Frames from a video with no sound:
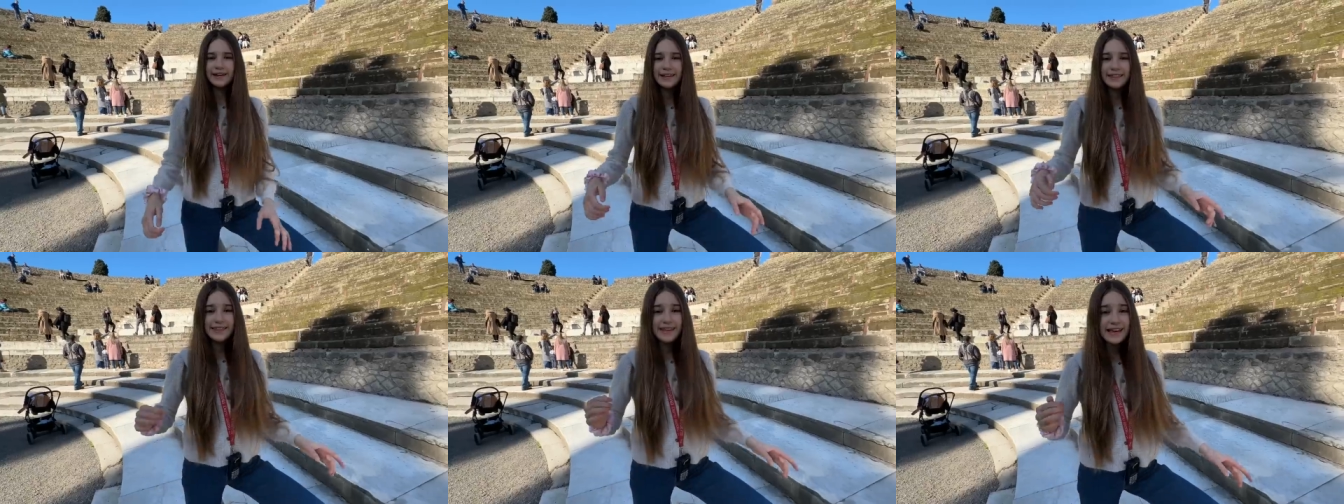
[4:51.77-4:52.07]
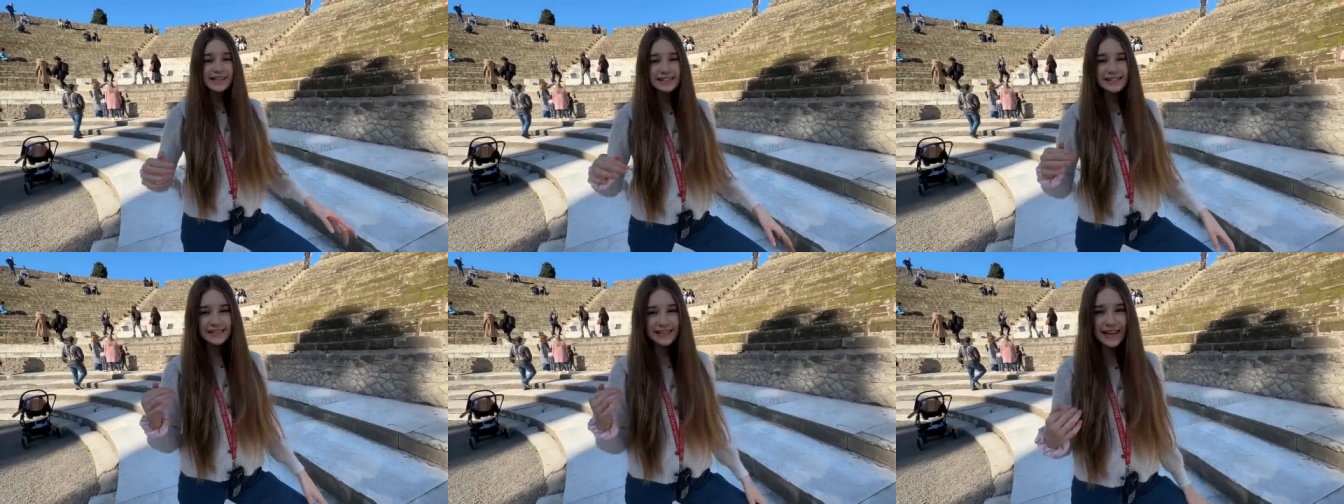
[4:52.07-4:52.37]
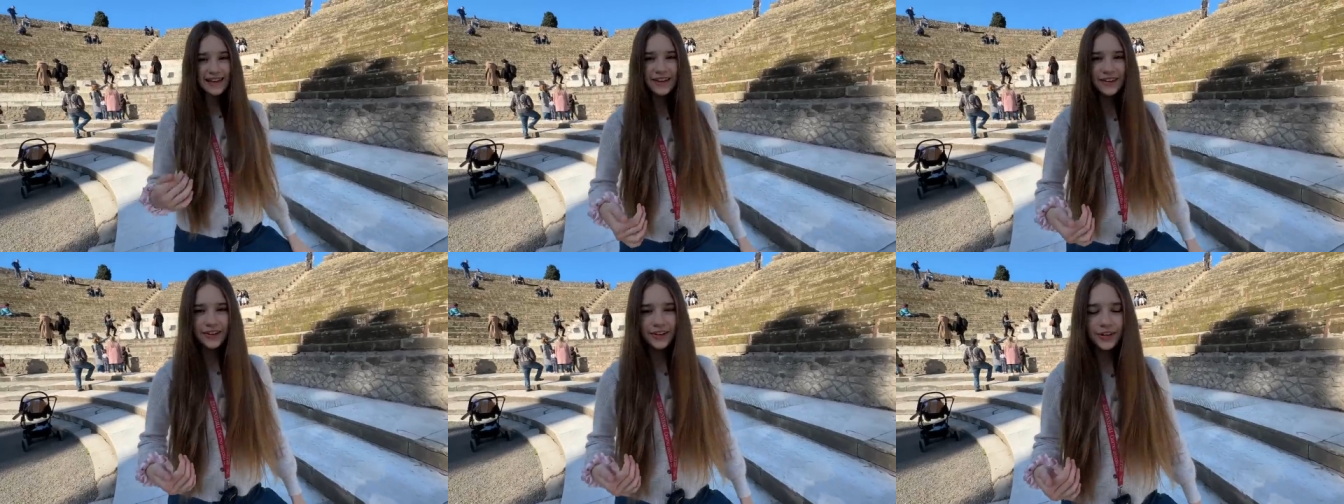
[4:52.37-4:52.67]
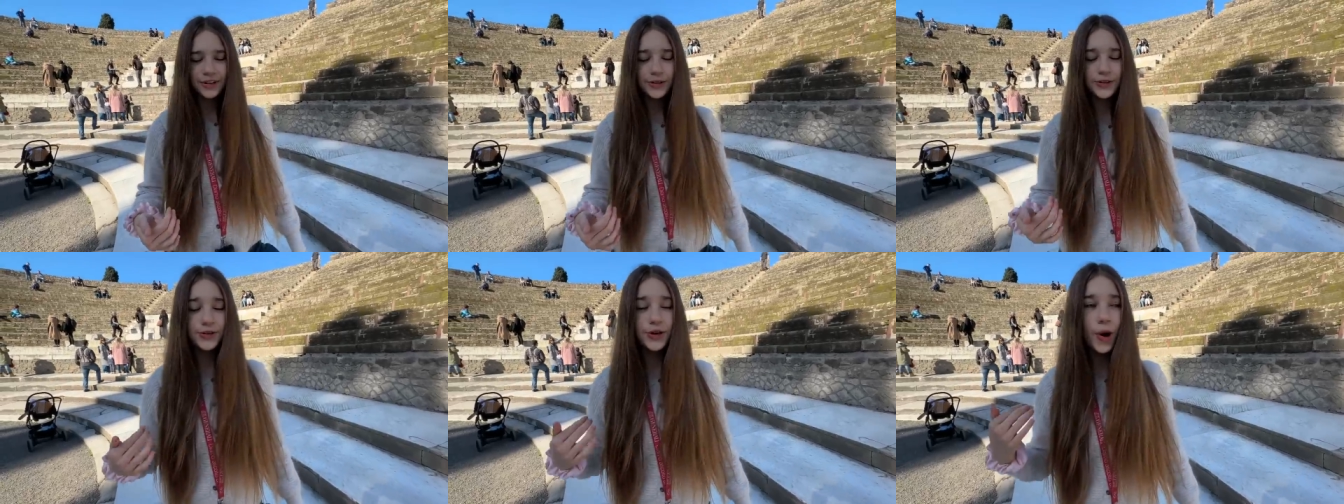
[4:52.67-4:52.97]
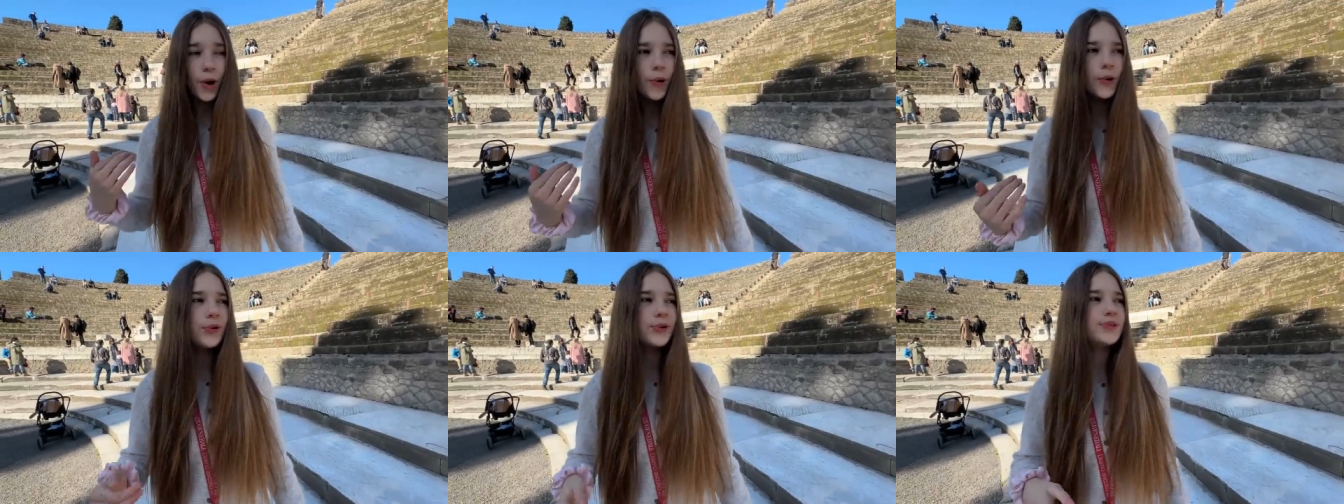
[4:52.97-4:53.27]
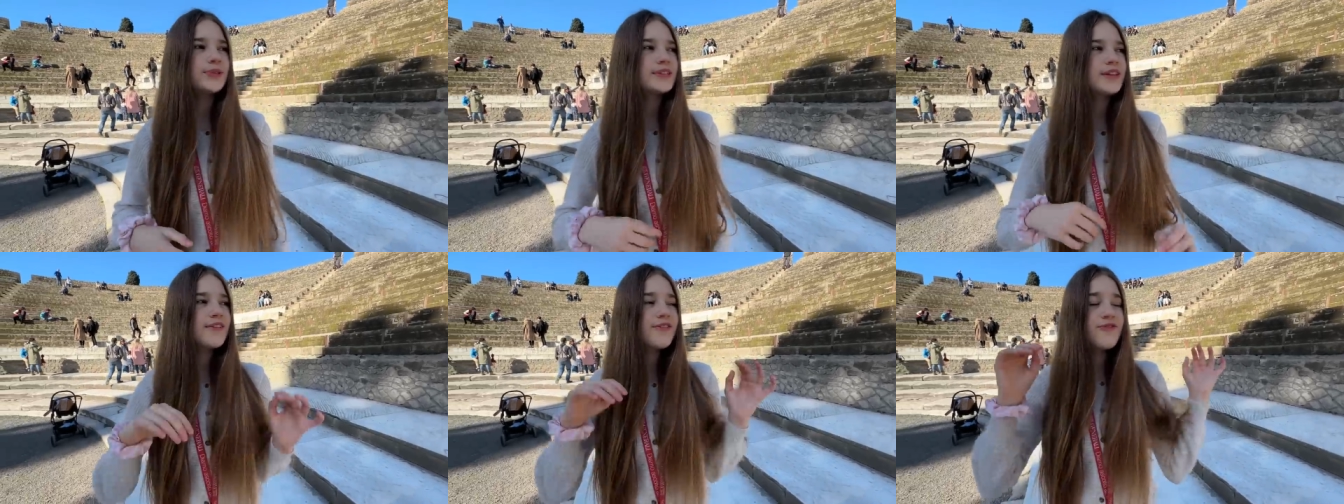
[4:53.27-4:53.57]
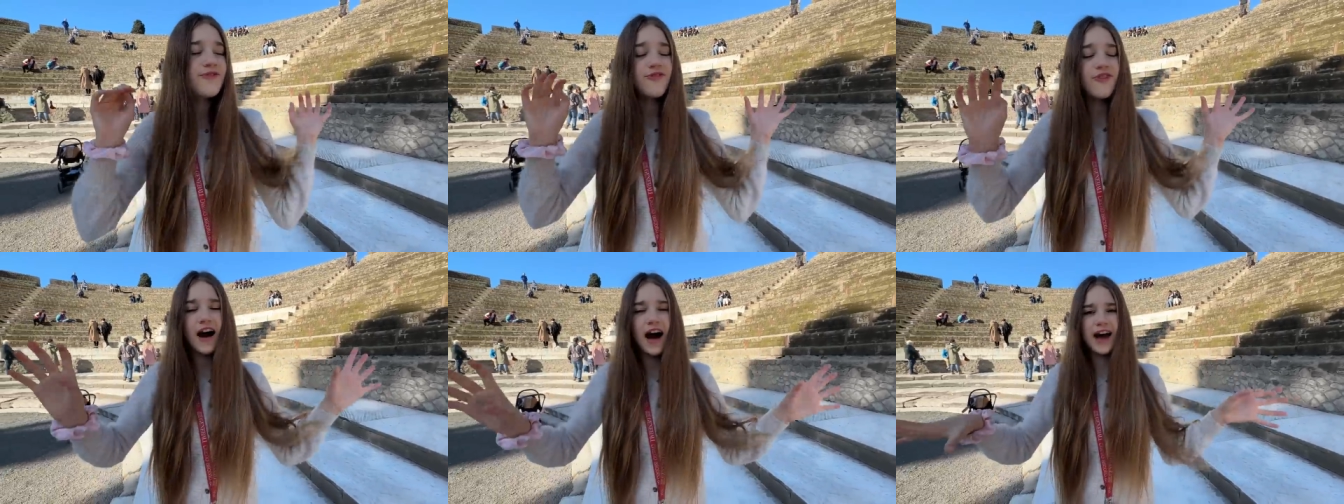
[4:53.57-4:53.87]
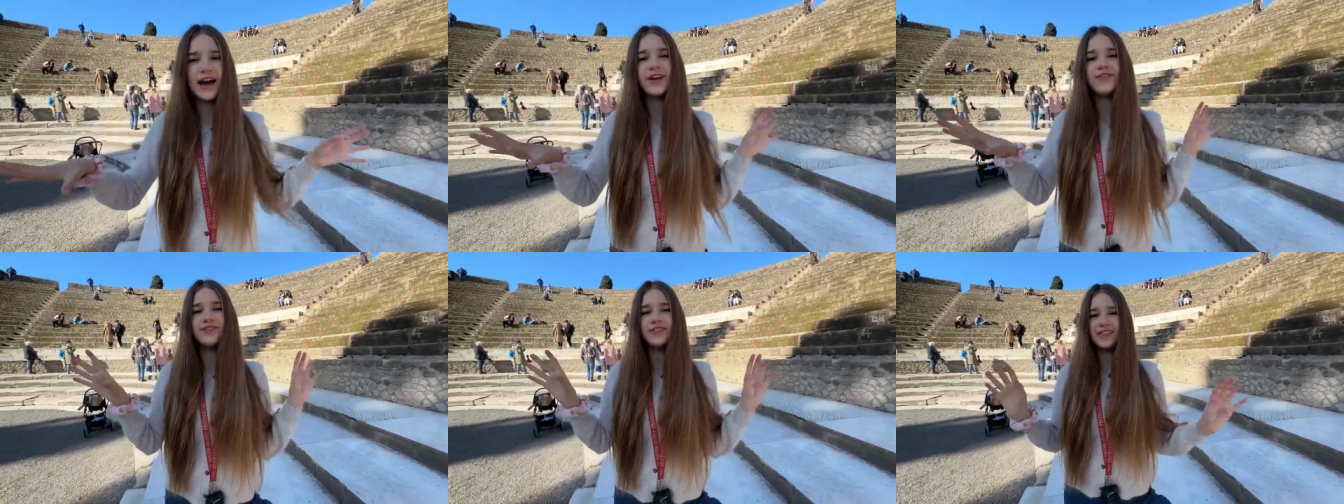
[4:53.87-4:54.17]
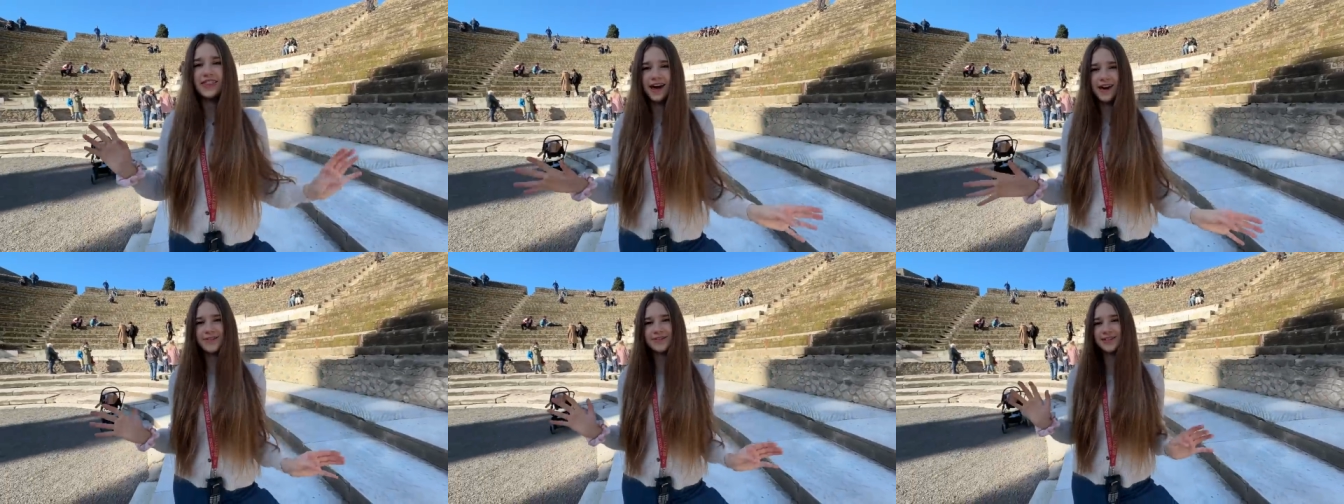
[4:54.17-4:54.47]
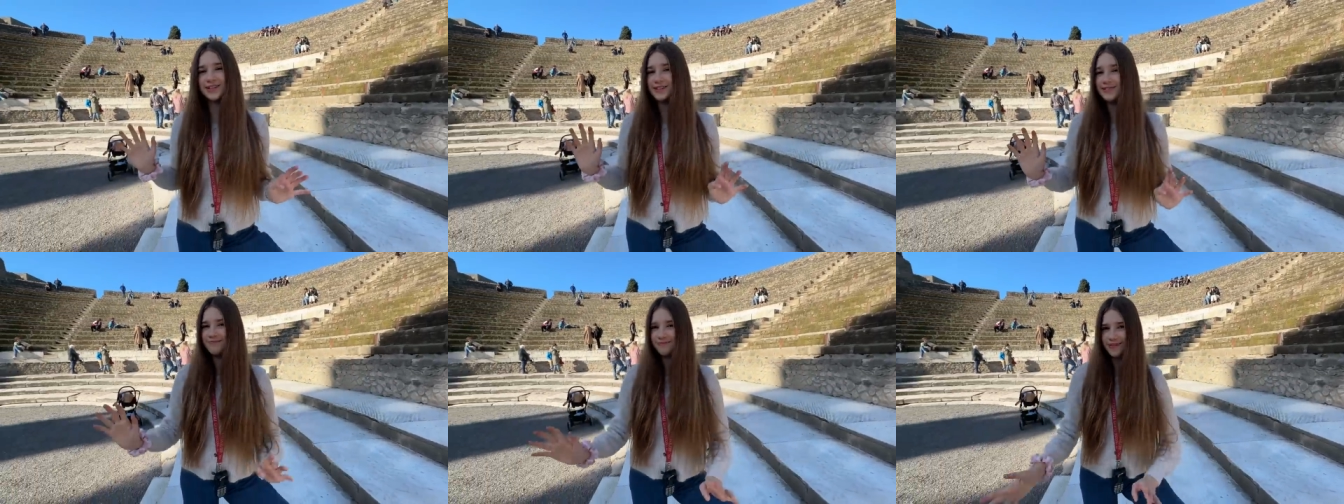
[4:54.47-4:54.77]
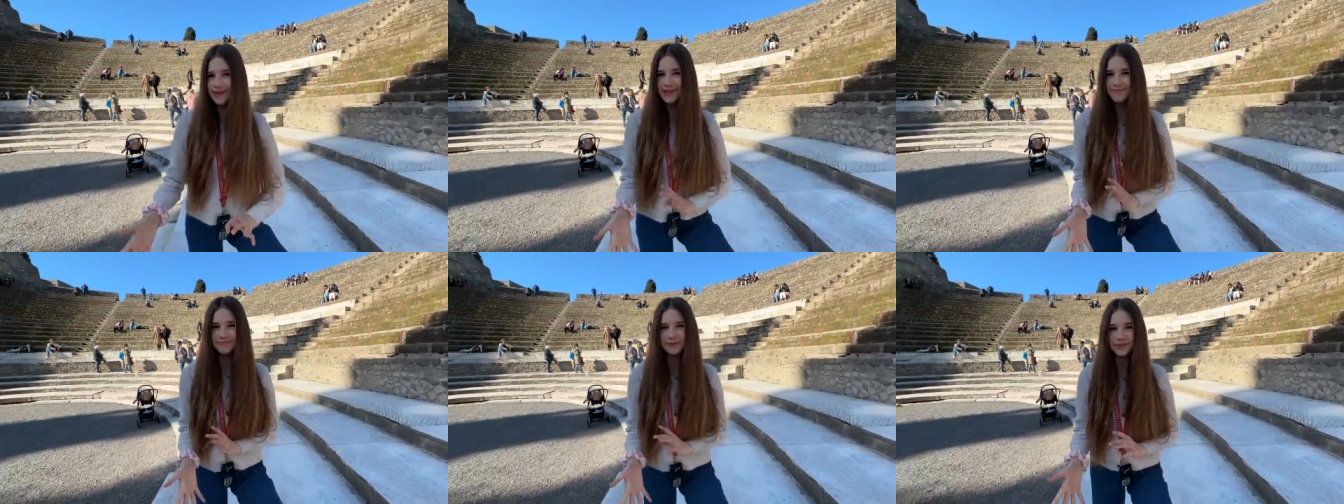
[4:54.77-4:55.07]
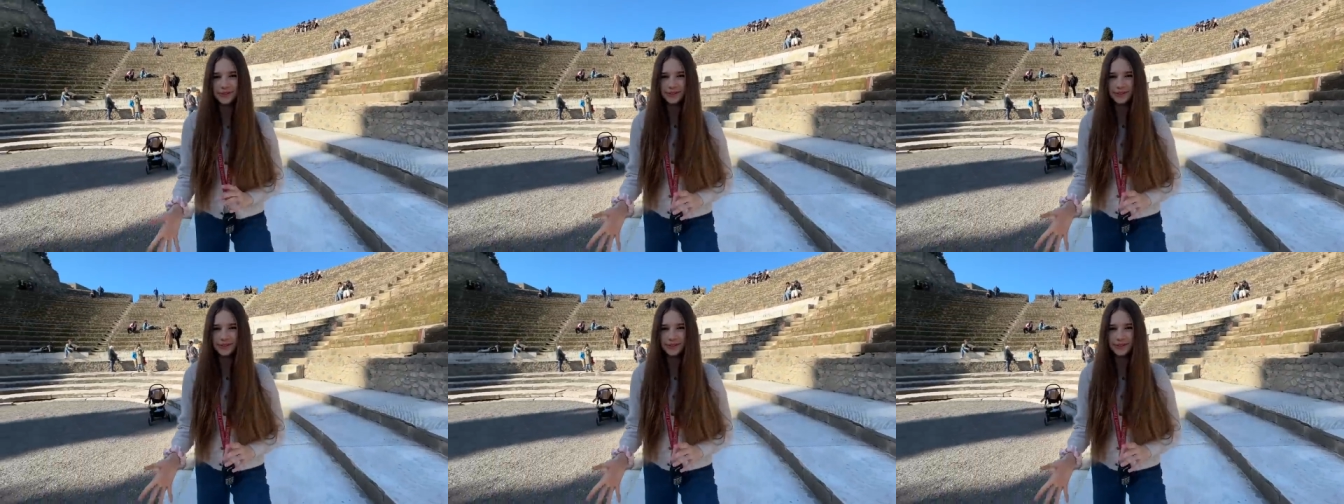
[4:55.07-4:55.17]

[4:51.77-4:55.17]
This theater could hold 5,000 people